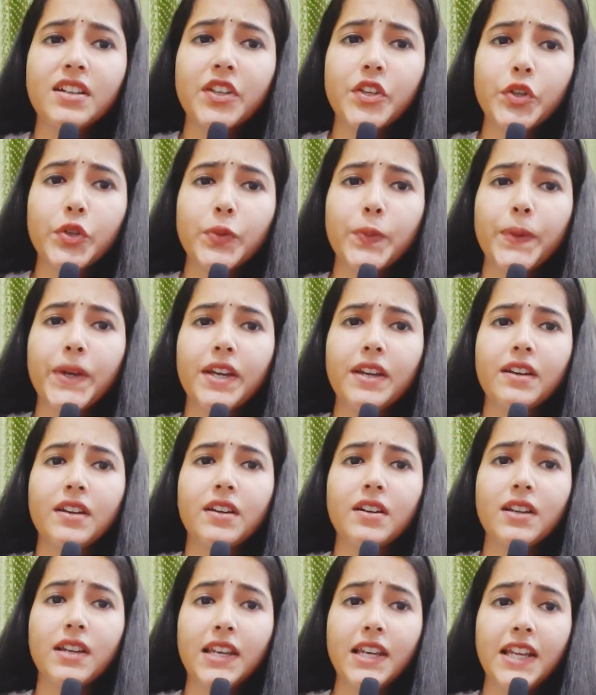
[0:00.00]
cubic,
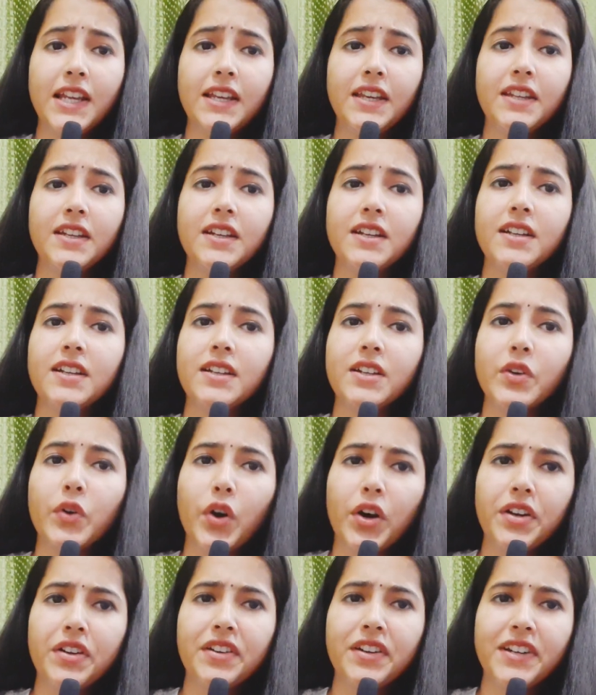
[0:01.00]
linear,
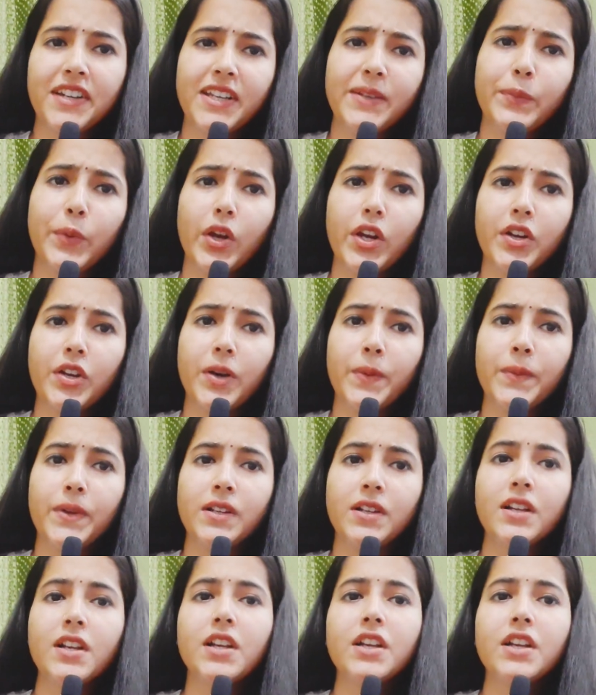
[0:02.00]
quadratic polynomial.